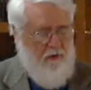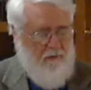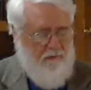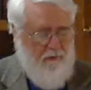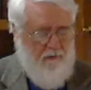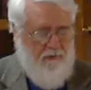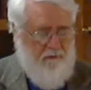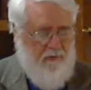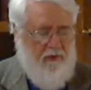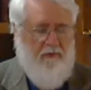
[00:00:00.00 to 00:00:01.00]

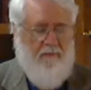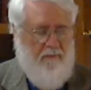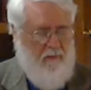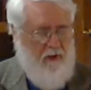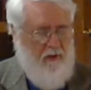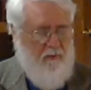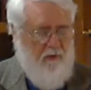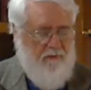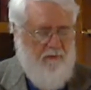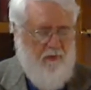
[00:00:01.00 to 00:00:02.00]
Conservatively,
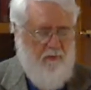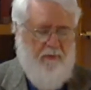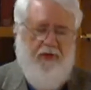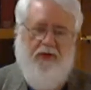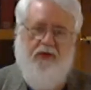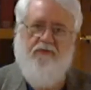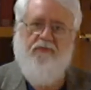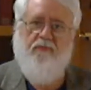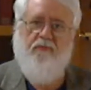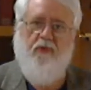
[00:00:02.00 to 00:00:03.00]
most of them would be
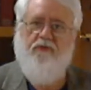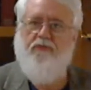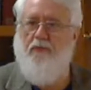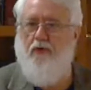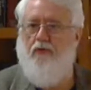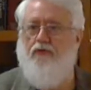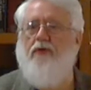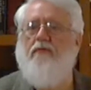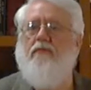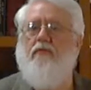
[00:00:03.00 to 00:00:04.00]
against most
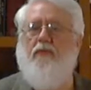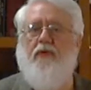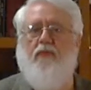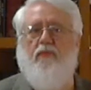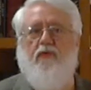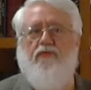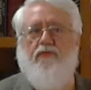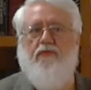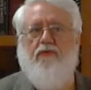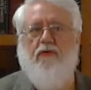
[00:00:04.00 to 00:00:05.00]
abortion.
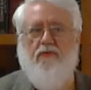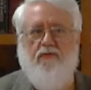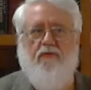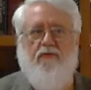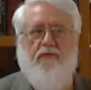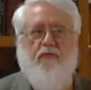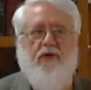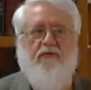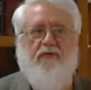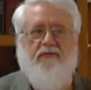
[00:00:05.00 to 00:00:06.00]
Most conservatives would
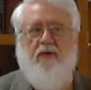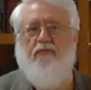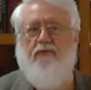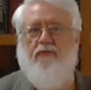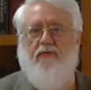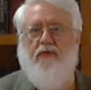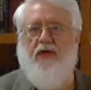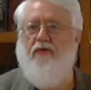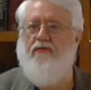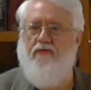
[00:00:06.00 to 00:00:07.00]
give exceptions in the
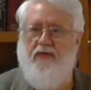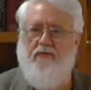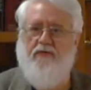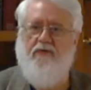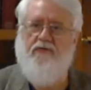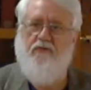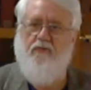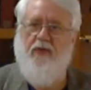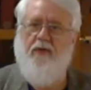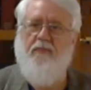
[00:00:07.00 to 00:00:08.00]
case of incest
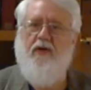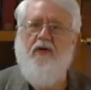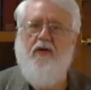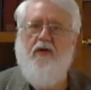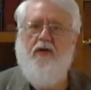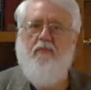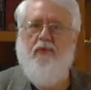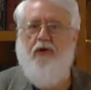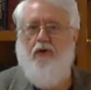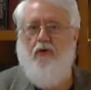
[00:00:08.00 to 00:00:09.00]
and rape,
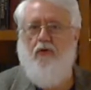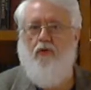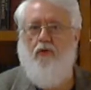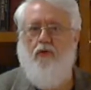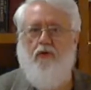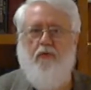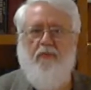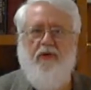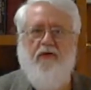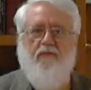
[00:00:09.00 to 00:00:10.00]
but on a whole, there are
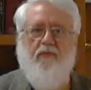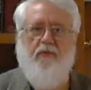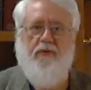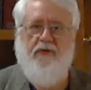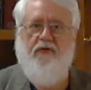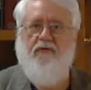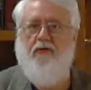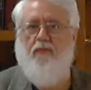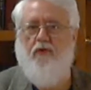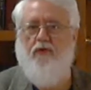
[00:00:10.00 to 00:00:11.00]
many of them that believe
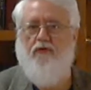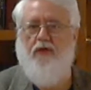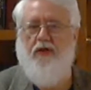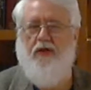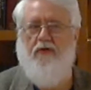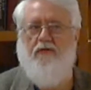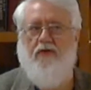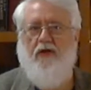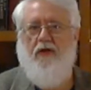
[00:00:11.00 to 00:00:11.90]
that abortion is